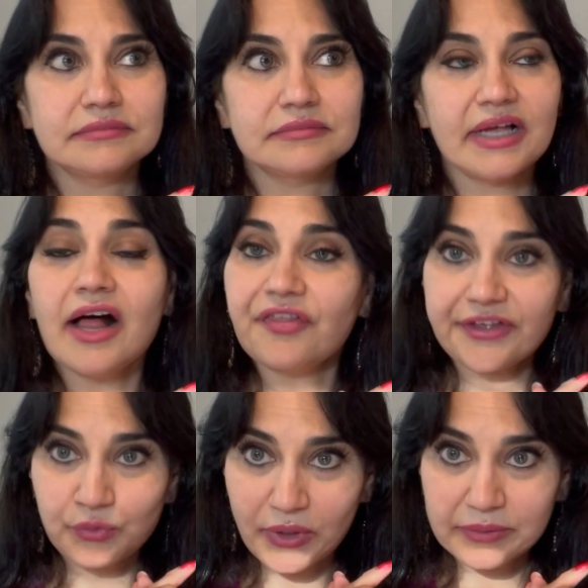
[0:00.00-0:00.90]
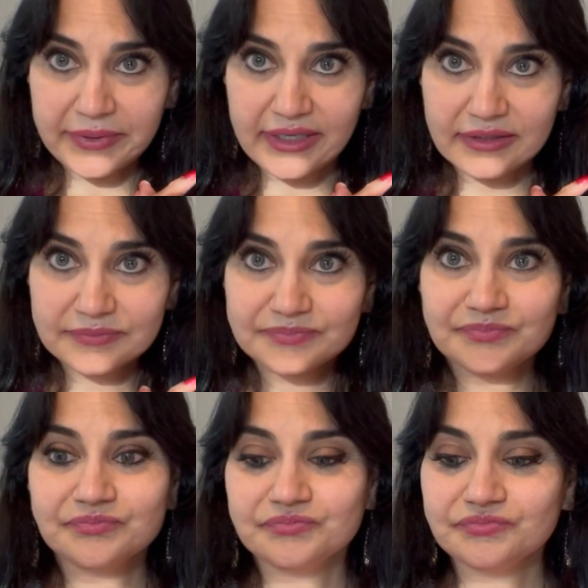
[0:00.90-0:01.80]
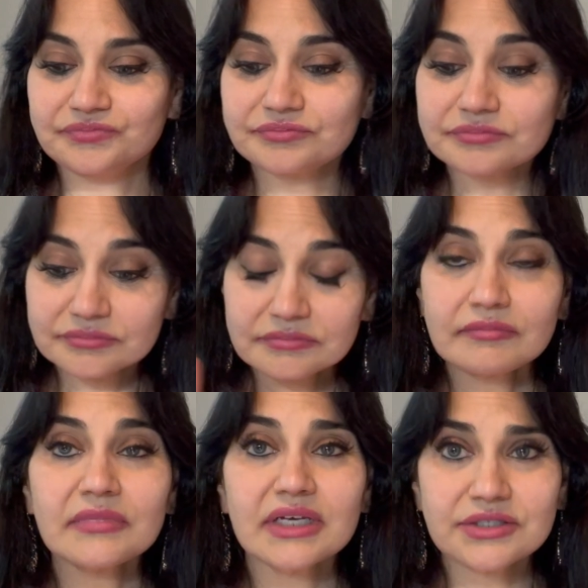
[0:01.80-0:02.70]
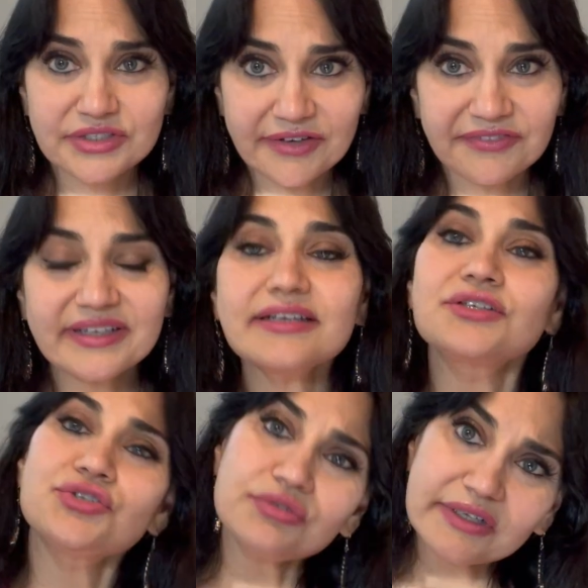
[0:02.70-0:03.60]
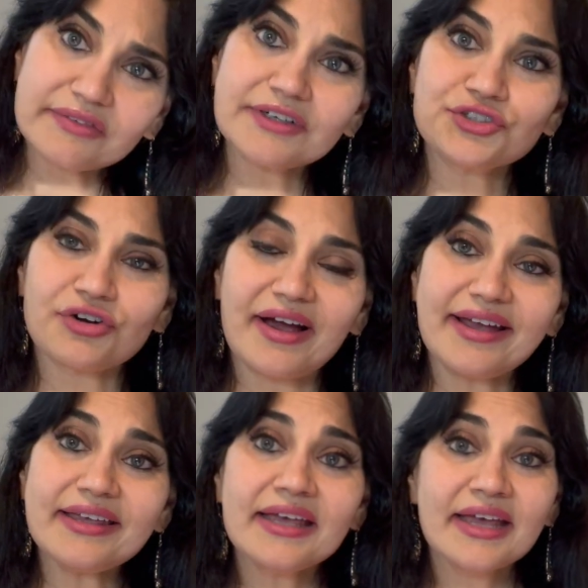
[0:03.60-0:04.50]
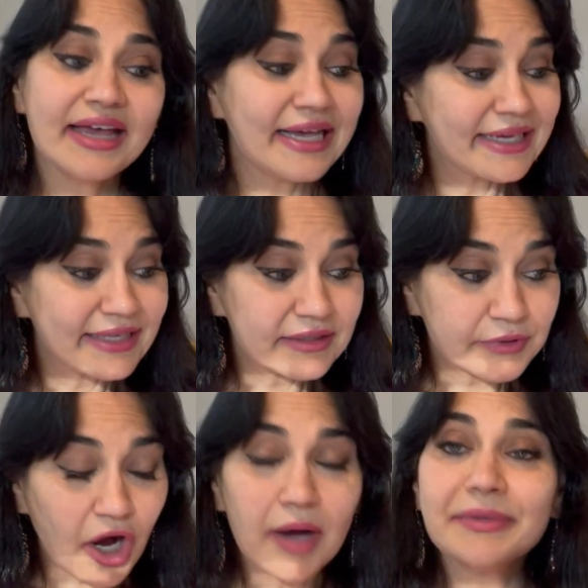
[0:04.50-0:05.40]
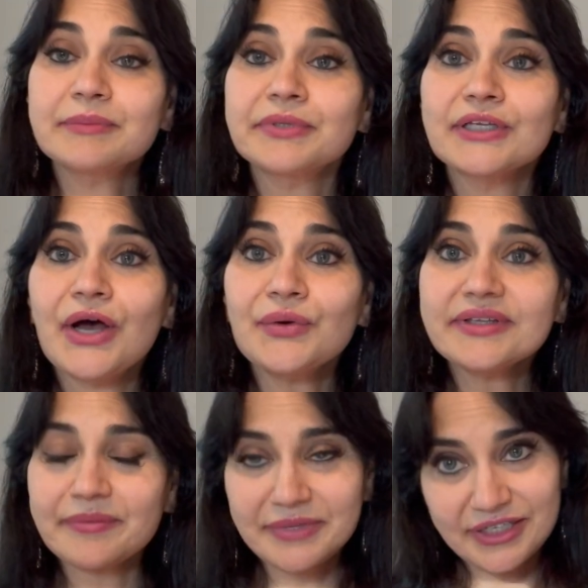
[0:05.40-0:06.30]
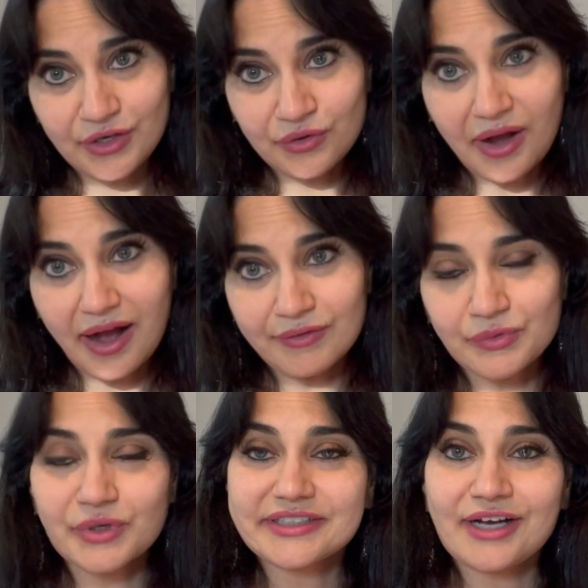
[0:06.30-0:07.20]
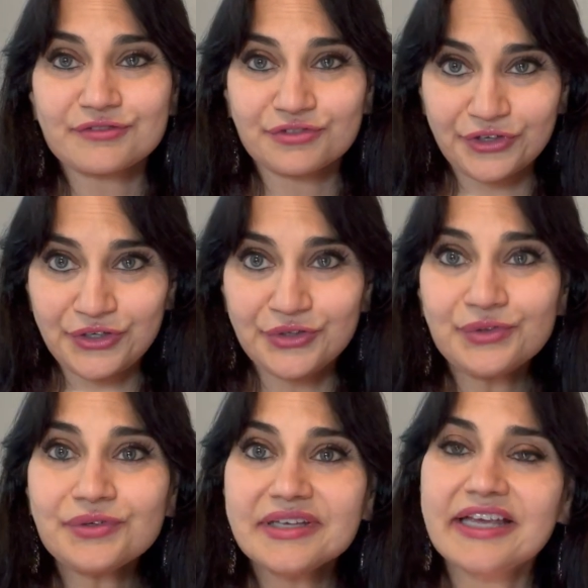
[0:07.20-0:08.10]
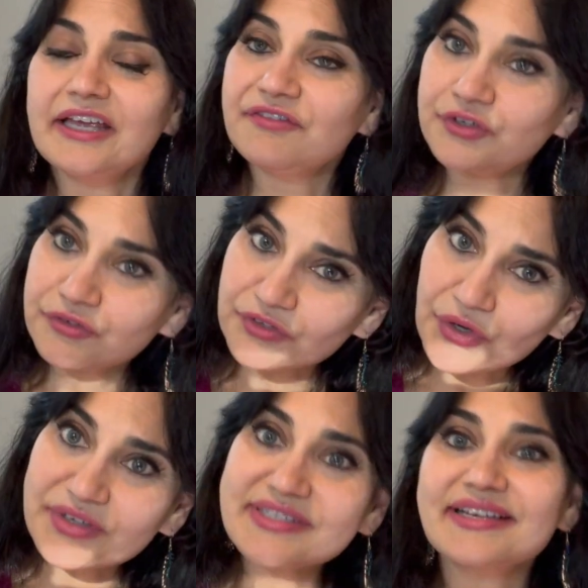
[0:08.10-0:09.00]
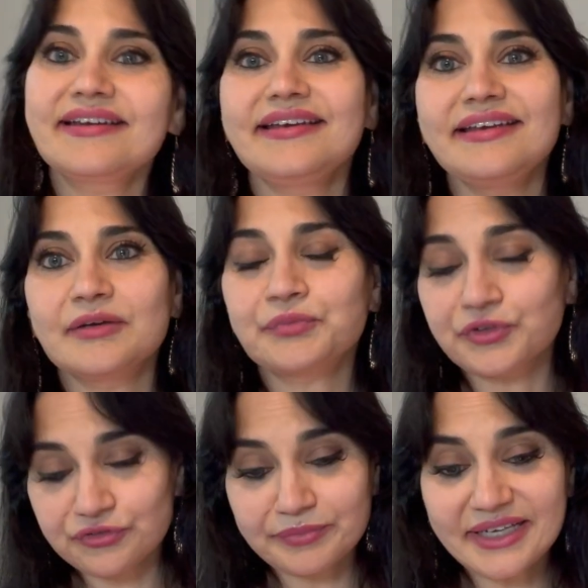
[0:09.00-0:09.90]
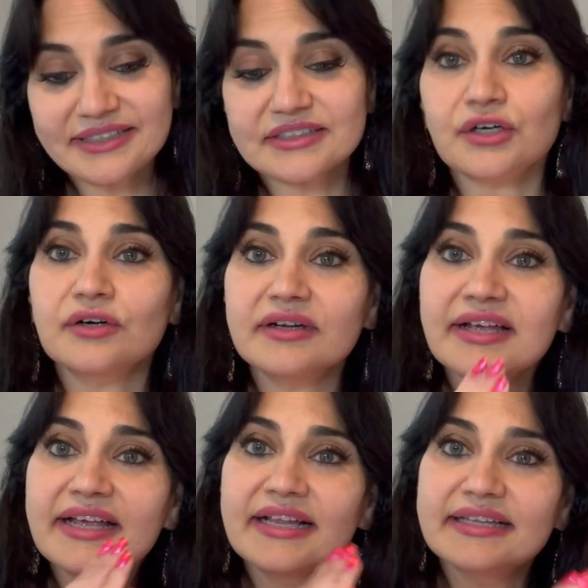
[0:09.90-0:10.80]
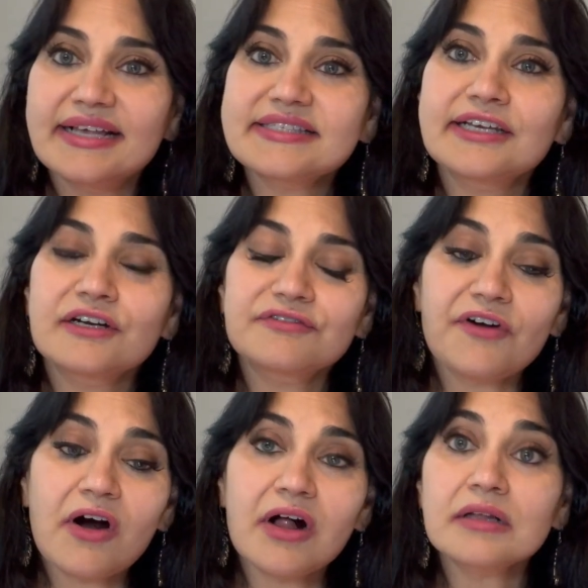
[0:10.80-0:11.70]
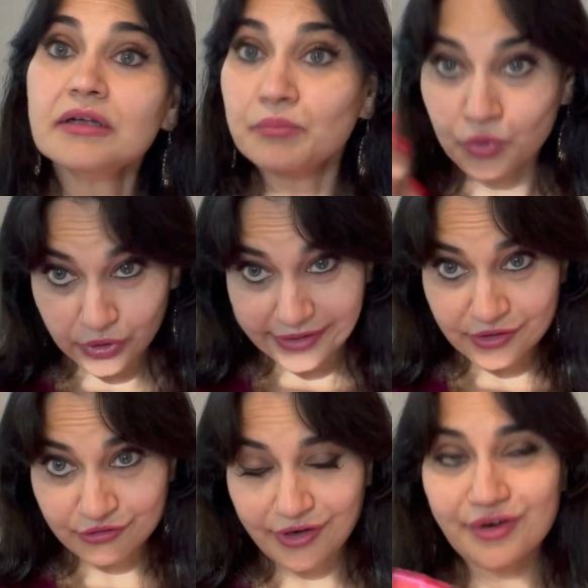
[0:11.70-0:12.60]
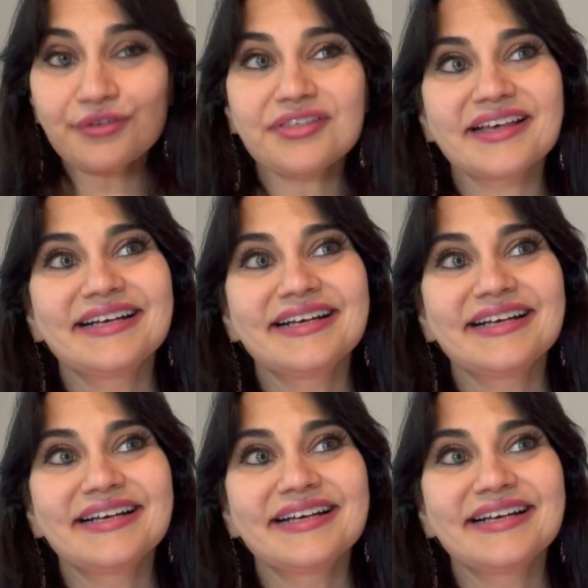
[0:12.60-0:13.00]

health and well-being. So definitely do give it a try. Comment below, let me know how it worked out for you. If you've noticed any improvement or less hair fall, more hair growth,